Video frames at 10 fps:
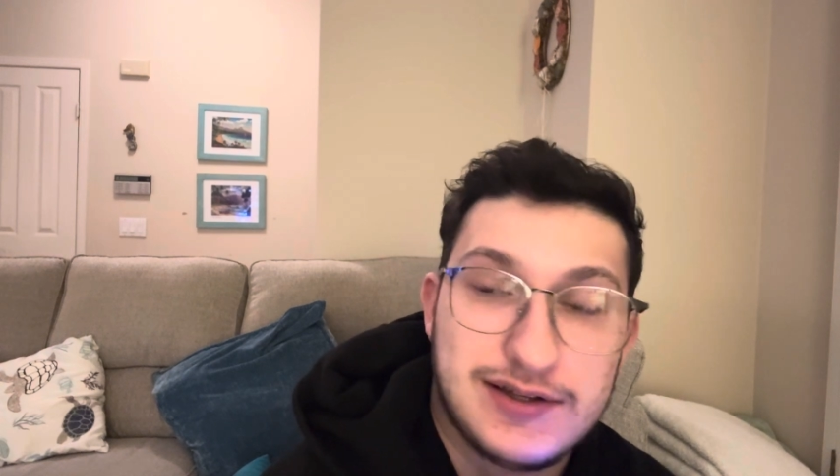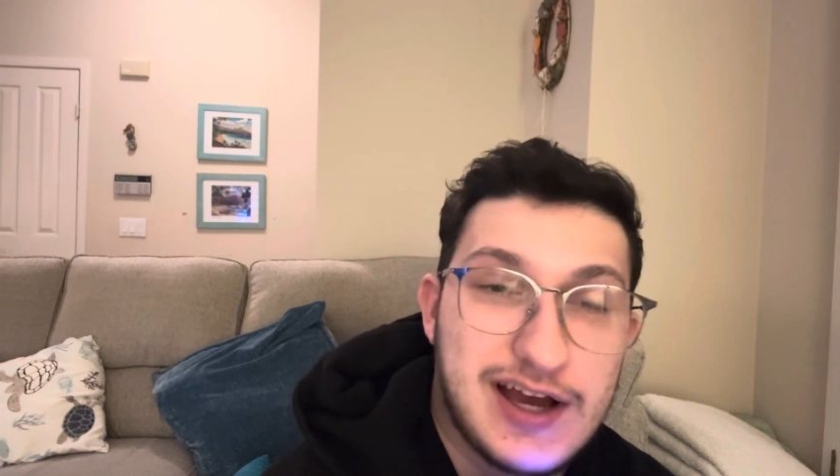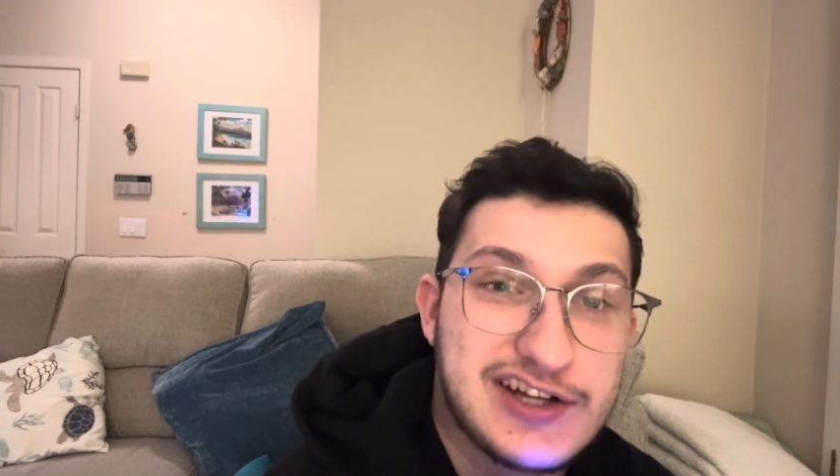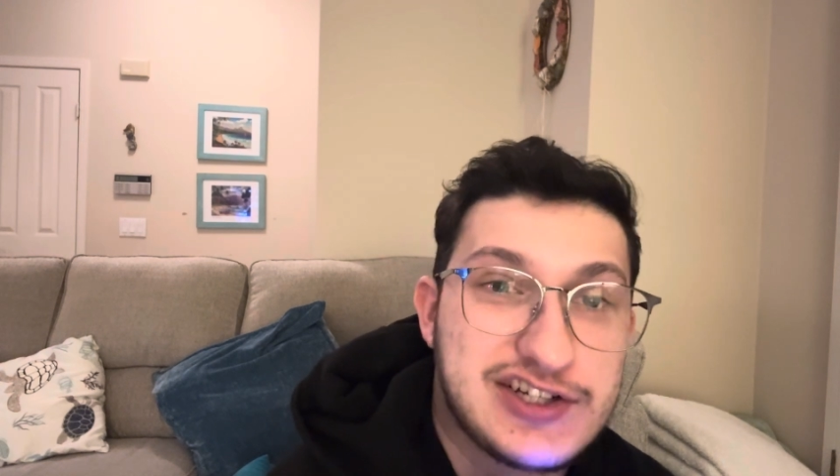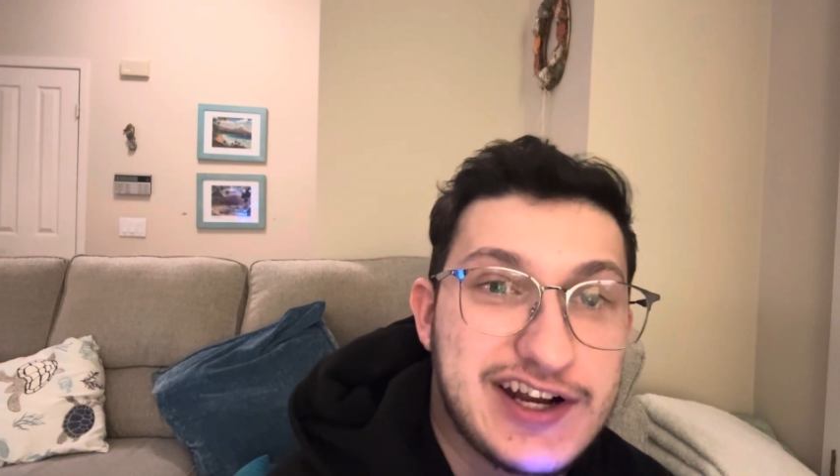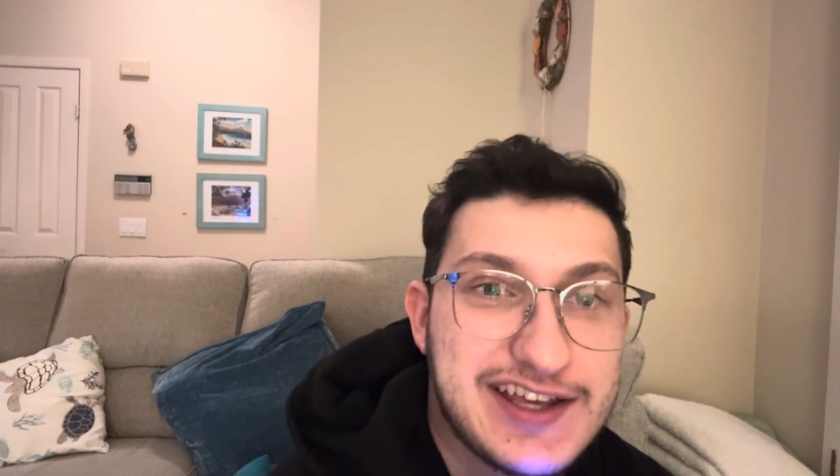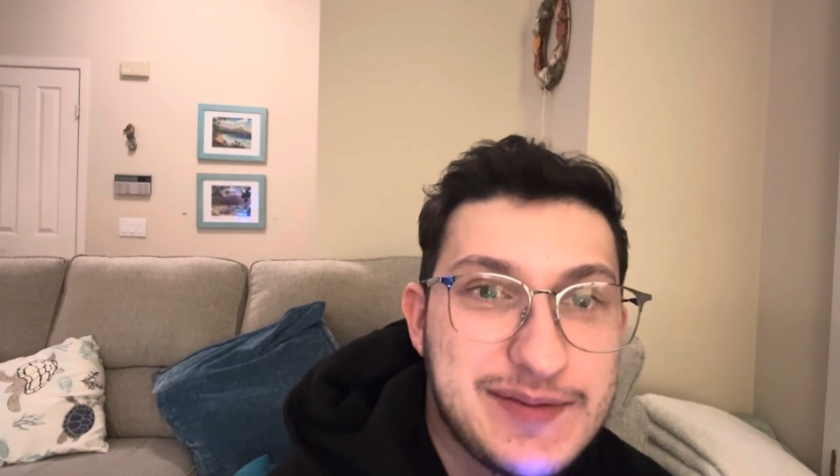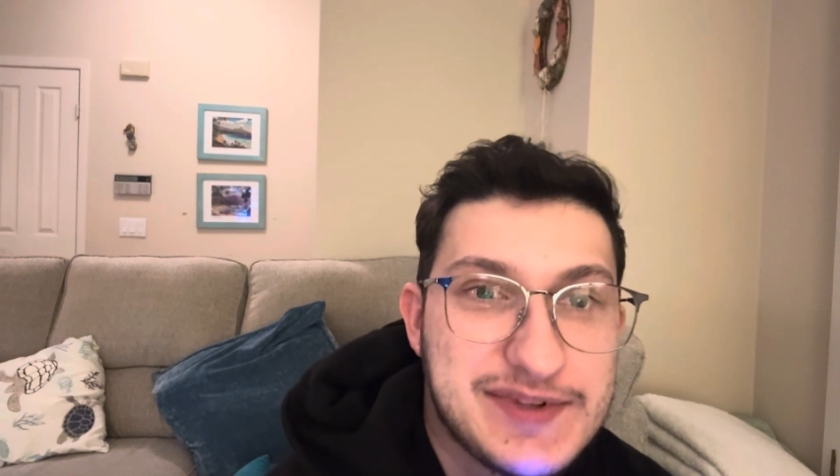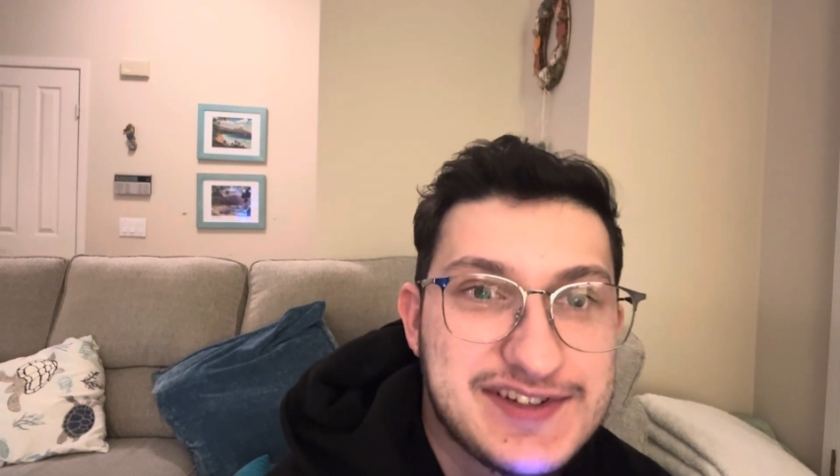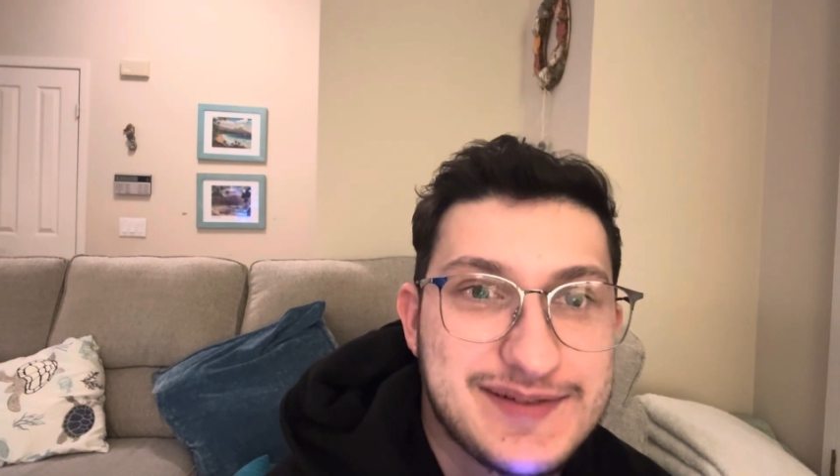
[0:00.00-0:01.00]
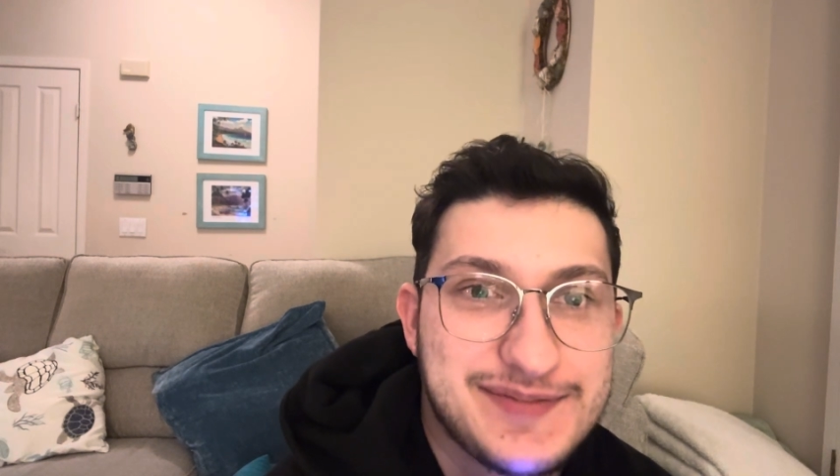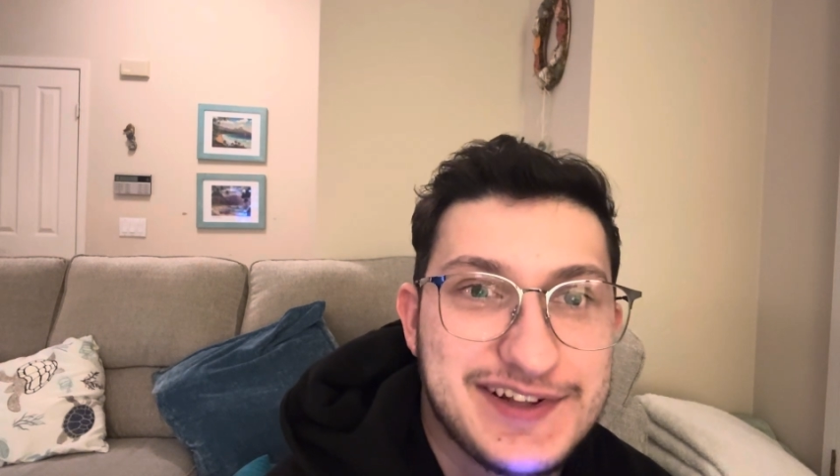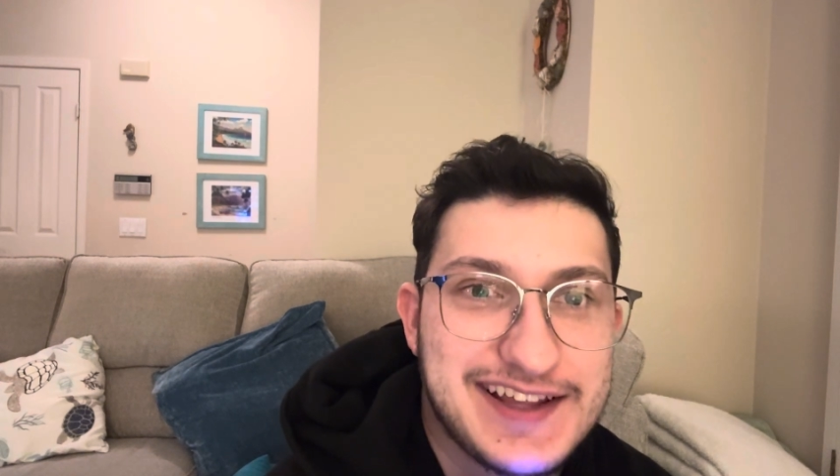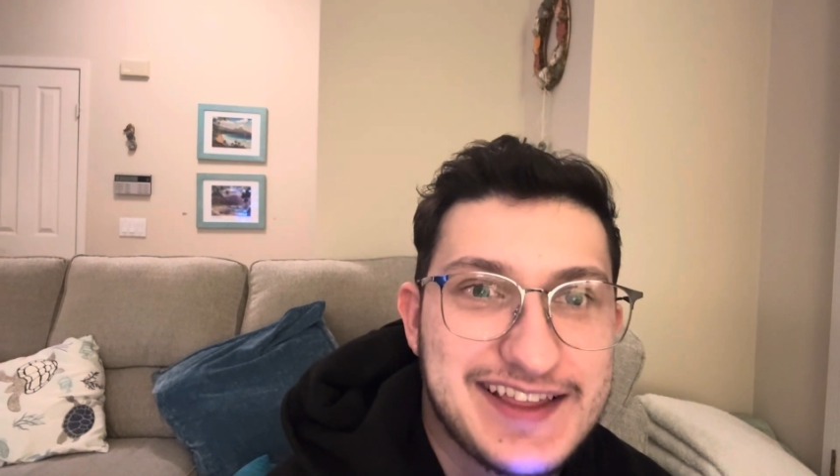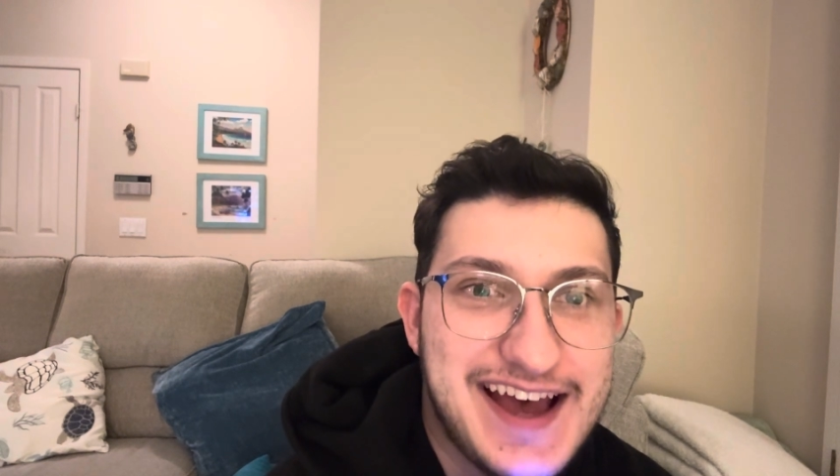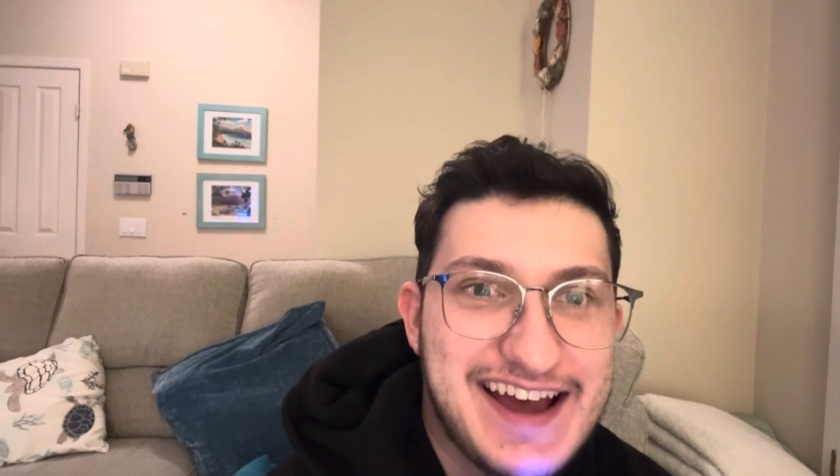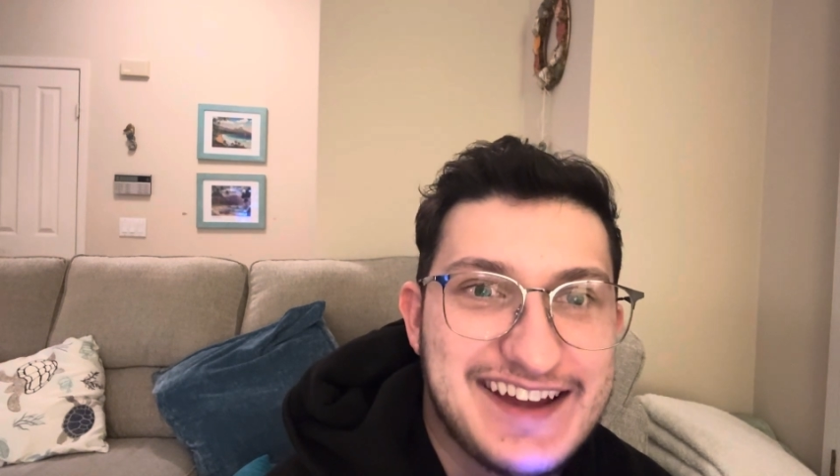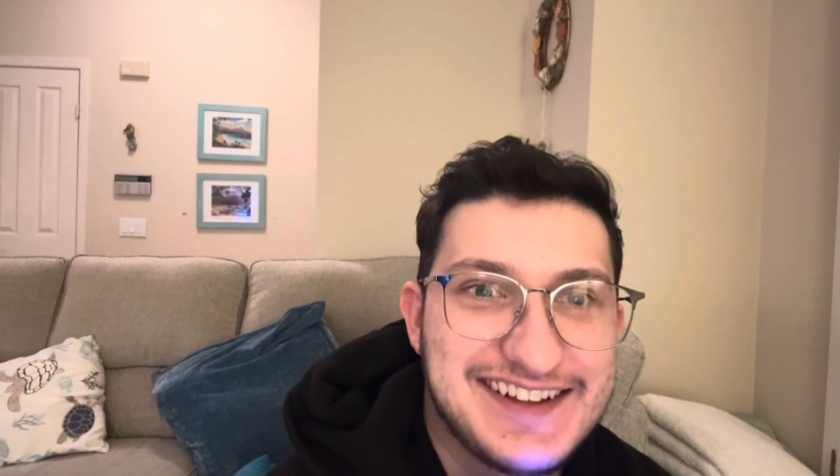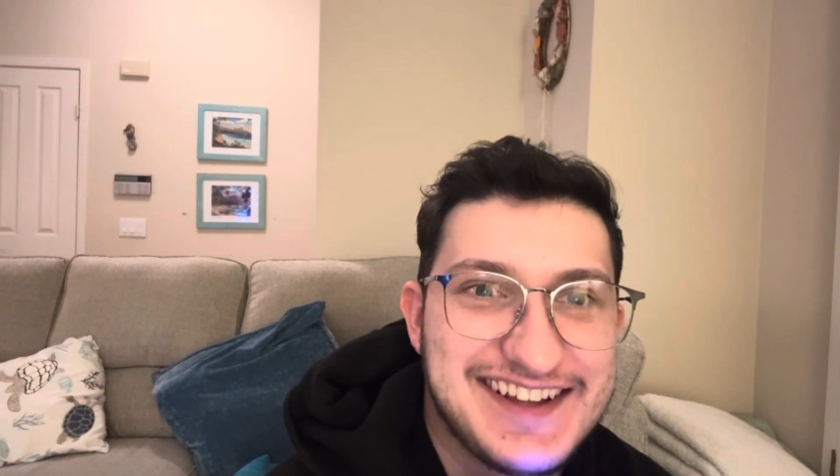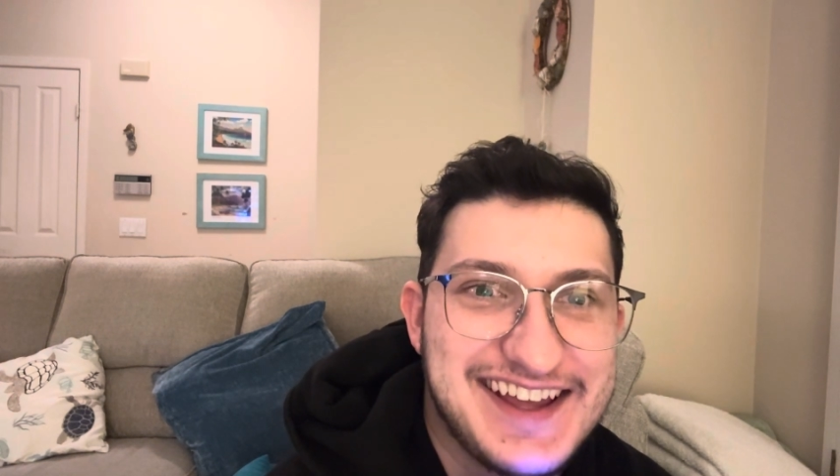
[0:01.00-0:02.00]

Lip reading: I try to keep it simple like that